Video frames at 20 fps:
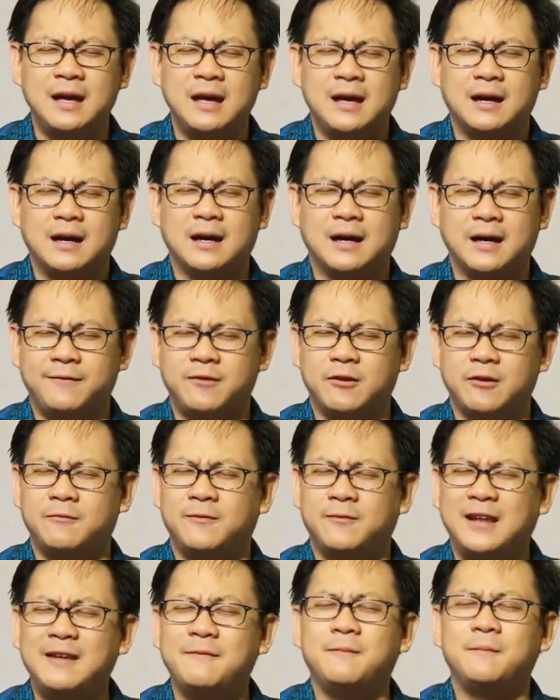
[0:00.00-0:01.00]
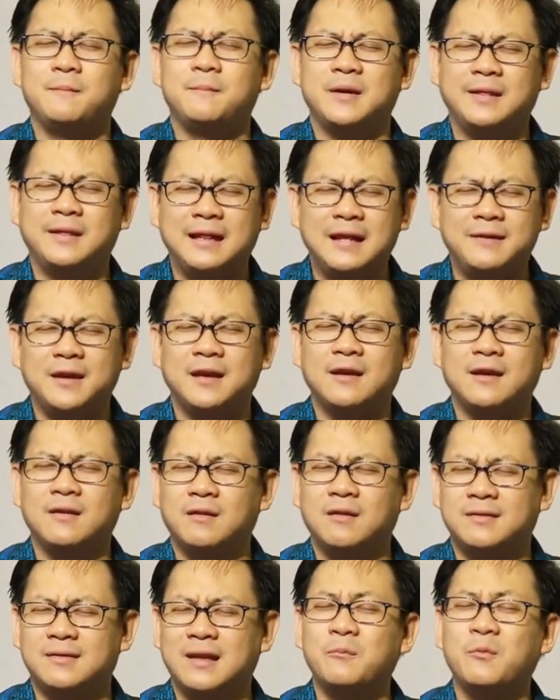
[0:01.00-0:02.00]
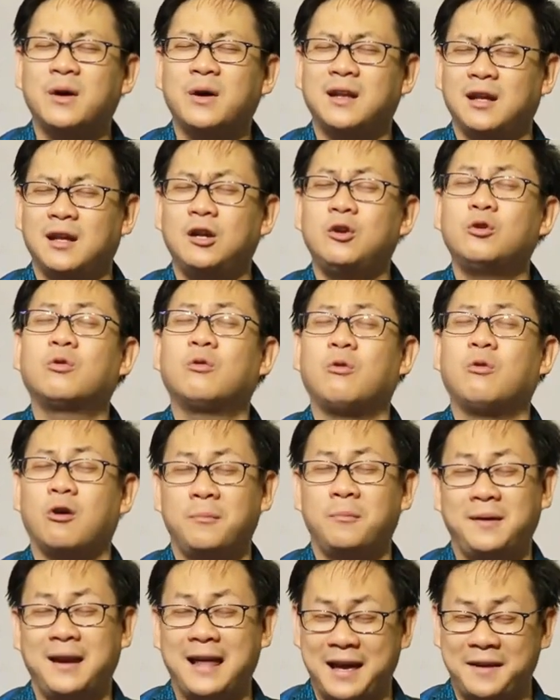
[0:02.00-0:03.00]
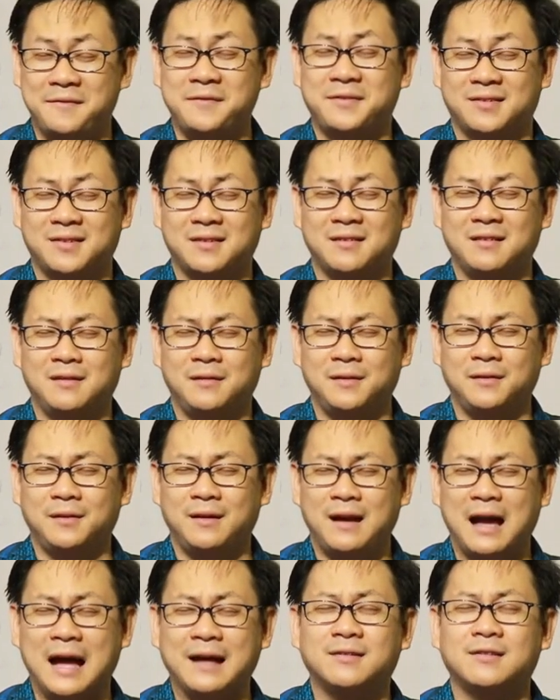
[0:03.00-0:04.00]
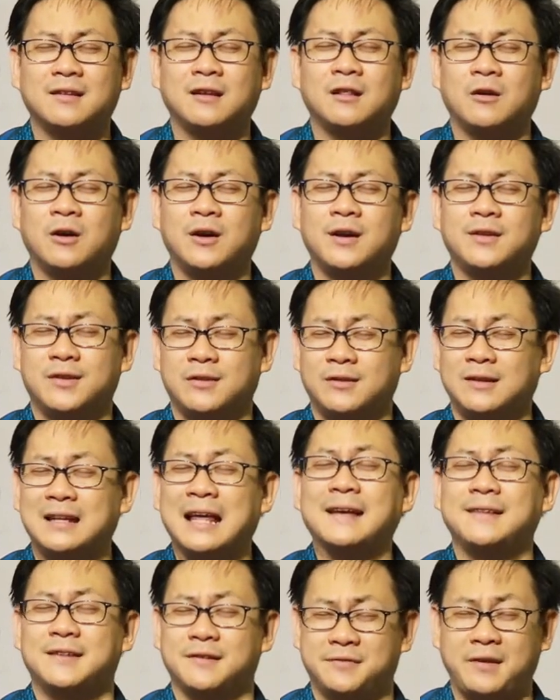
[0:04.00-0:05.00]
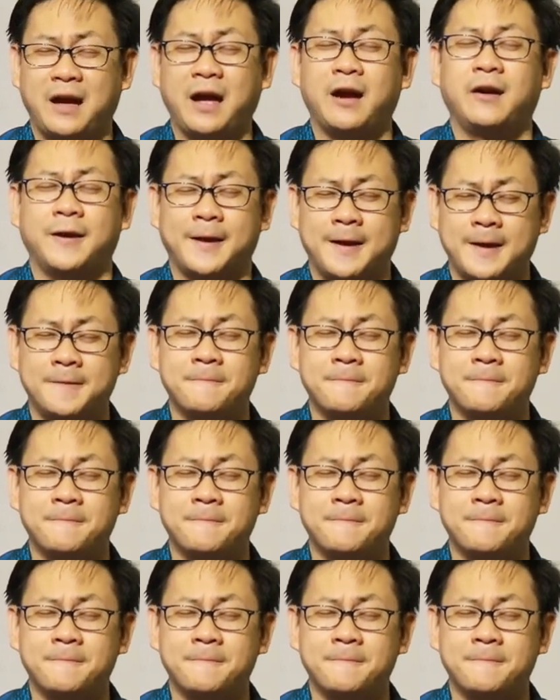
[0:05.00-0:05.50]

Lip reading: If you've been living somewhat lukewarm lives, ask the Lord to light the fire